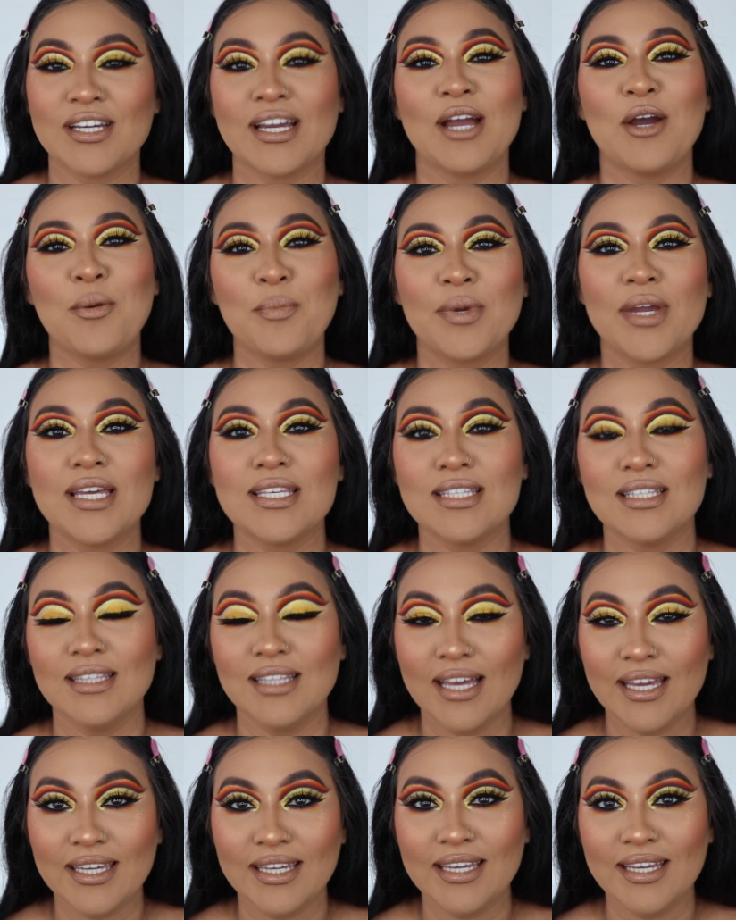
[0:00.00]
I hope you guys
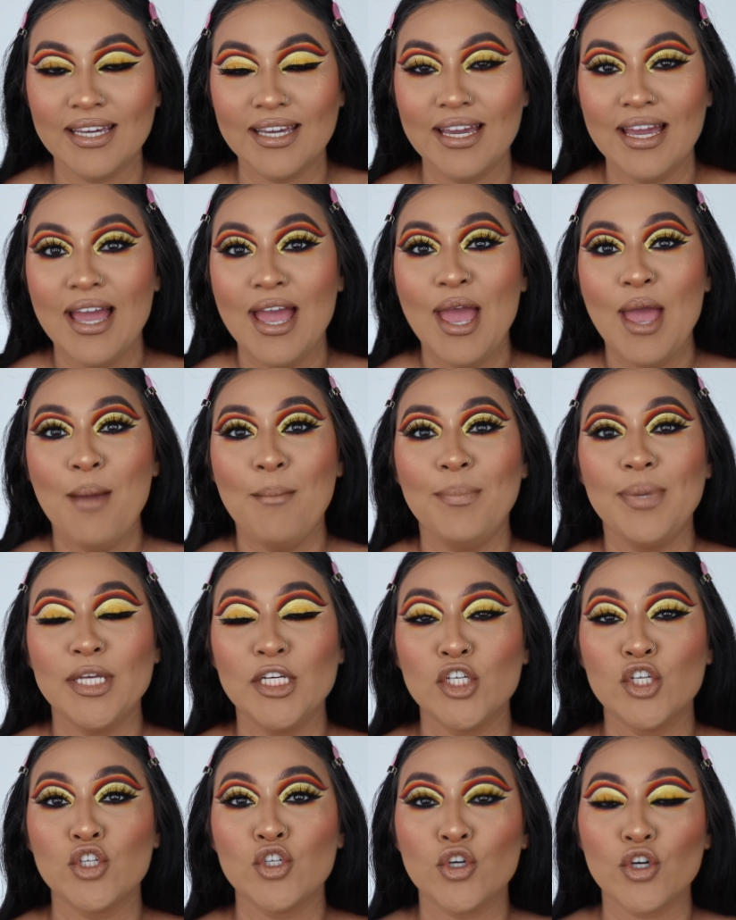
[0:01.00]
like it. Be
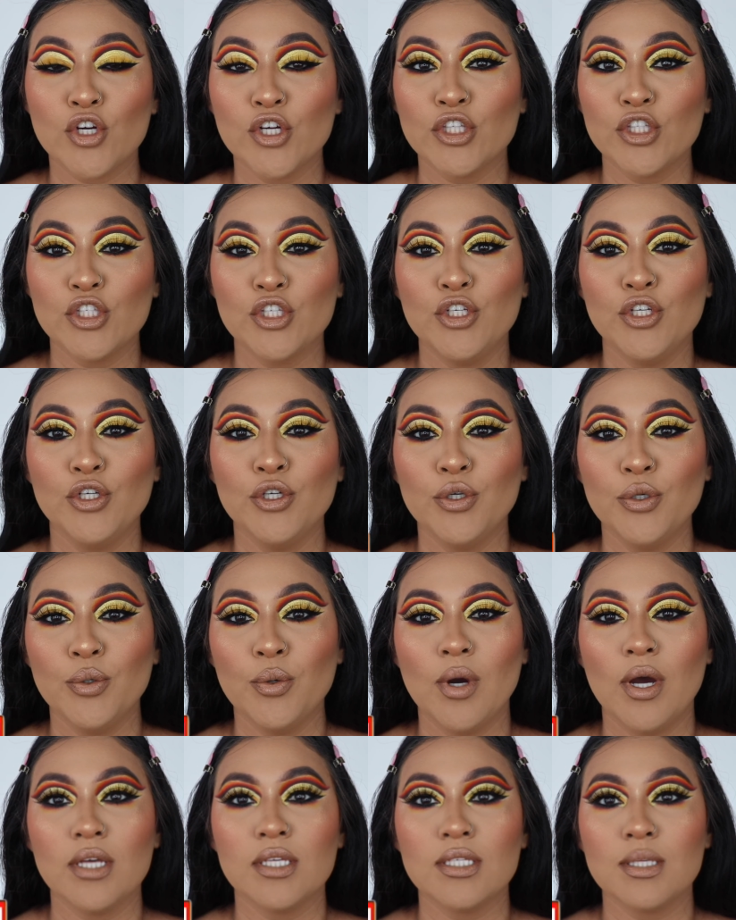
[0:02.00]
sure to
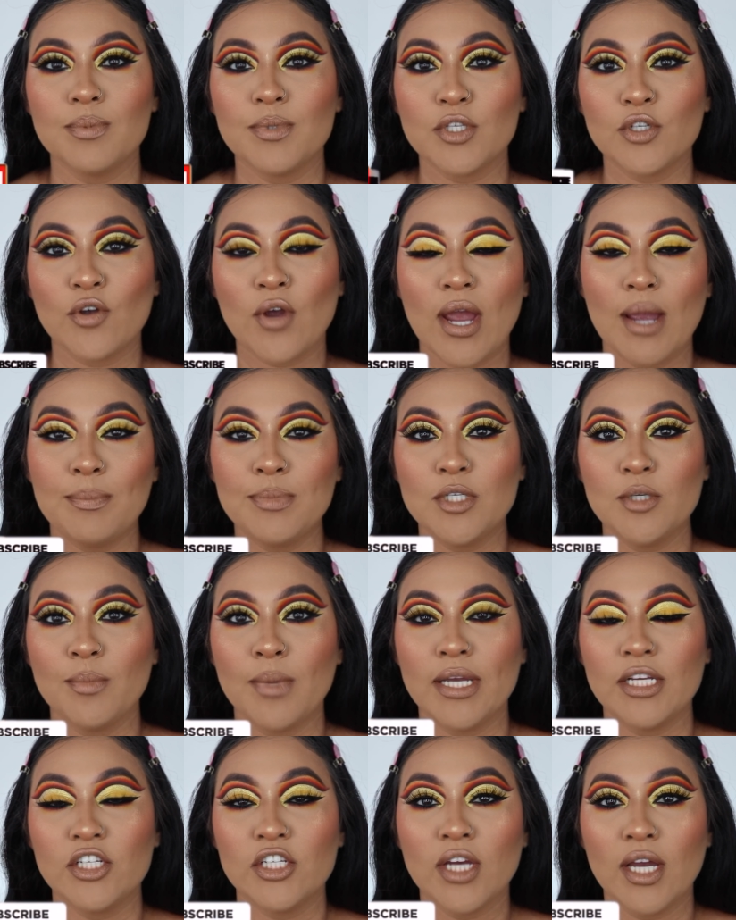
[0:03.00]
subscribe to
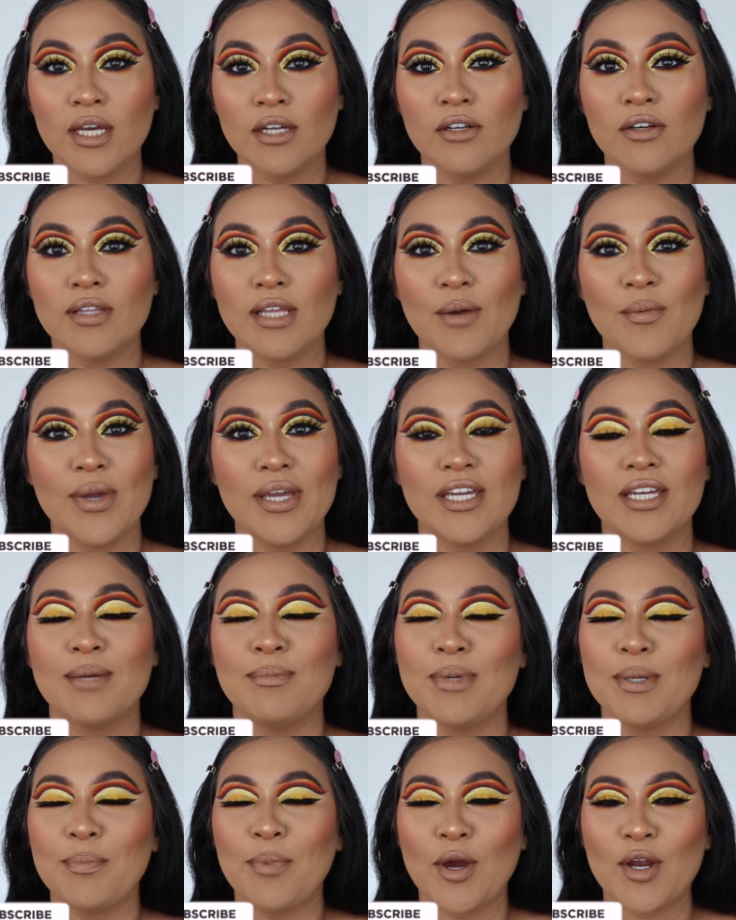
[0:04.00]
my channel. That way you can
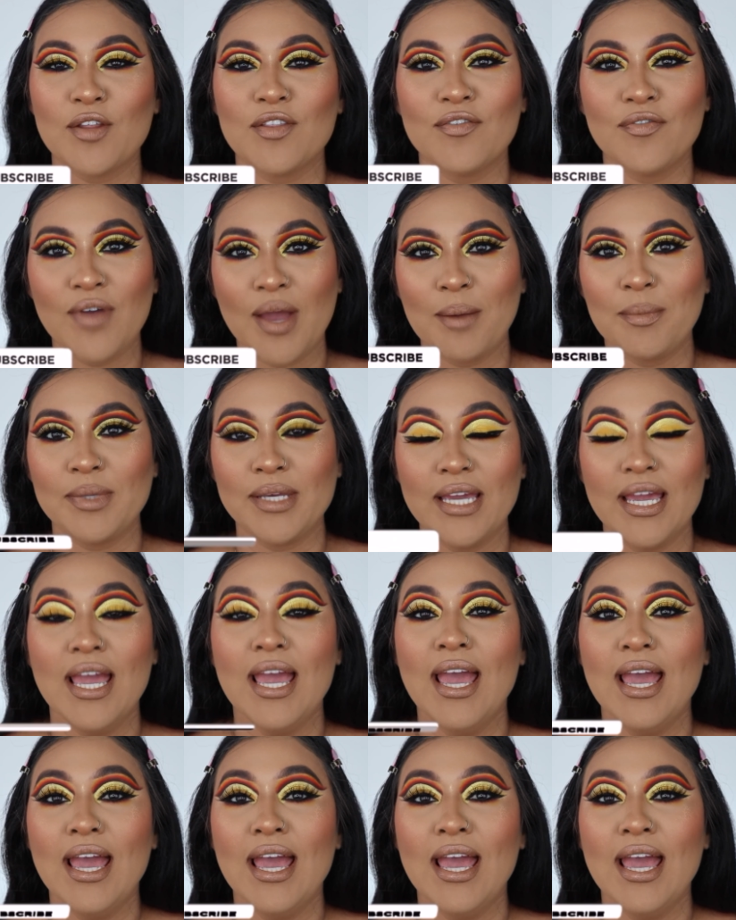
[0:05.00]
be a part of the family.